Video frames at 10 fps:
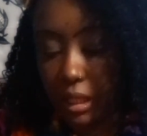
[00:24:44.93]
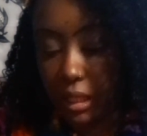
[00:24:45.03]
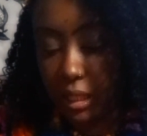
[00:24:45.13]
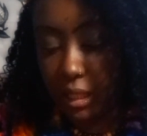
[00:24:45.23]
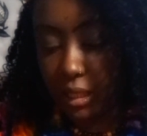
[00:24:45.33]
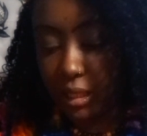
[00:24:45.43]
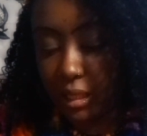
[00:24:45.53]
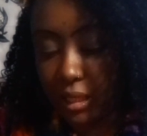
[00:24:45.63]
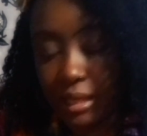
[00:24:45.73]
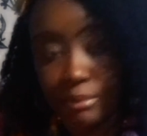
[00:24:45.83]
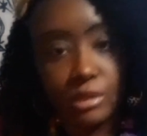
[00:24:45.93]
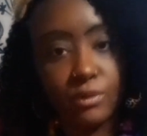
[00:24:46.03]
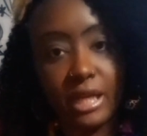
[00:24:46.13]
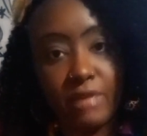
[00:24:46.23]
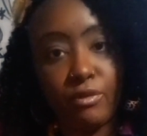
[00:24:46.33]
And I'm so
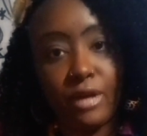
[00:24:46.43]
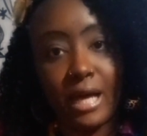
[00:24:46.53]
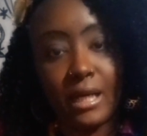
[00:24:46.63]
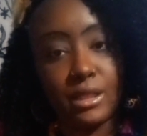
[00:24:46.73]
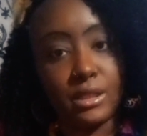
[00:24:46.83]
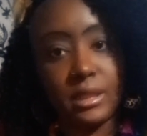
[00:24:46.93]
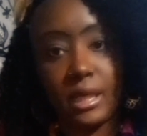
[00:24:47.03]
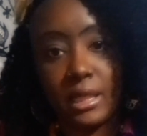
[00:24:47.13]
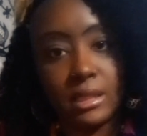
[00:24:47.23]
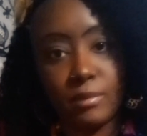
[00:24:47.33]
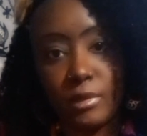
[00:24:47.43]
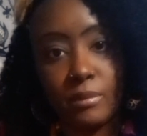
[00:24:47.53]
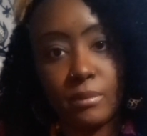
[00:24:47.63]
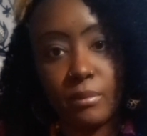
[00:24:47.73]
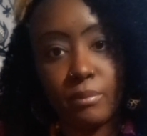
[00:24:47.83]
thankful God understands
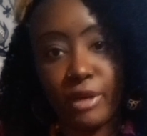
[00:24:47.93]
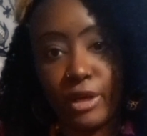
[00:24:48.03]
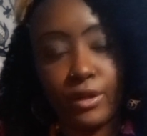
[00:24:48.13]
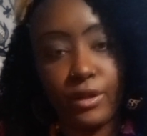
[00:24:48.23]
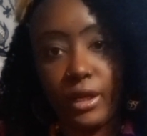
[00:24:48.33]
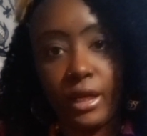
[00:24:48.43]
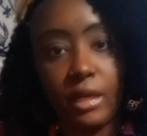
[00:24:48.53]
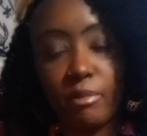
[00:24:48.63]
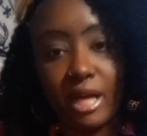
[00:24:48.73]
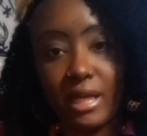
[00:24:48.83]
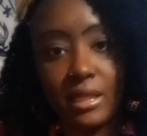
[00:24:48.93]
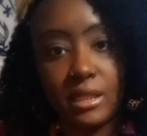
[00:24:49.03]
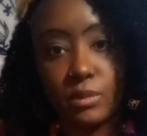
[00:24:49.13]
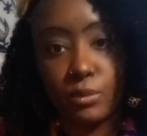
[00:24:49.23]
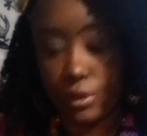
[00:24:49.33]
me better than anybody in
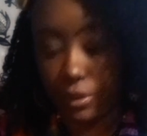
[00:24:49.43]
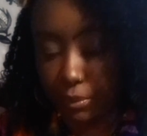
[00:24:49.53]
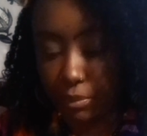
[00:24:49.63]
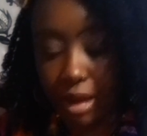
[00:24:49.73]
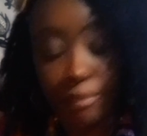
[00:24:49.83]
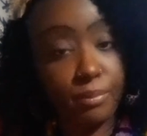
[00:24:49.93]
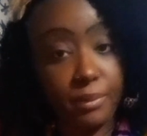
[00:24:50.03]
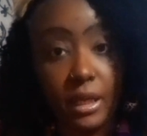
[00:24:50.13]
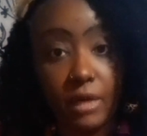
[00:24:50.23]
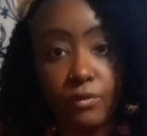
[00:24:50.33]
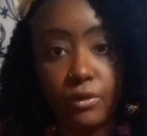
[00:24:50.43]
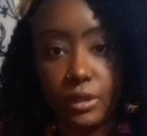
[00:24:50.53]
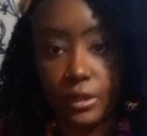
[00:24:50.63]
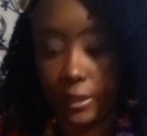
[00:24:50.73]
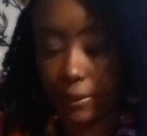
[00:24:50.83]
this world probably ever
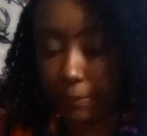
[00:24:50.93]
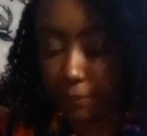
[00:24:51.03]
could.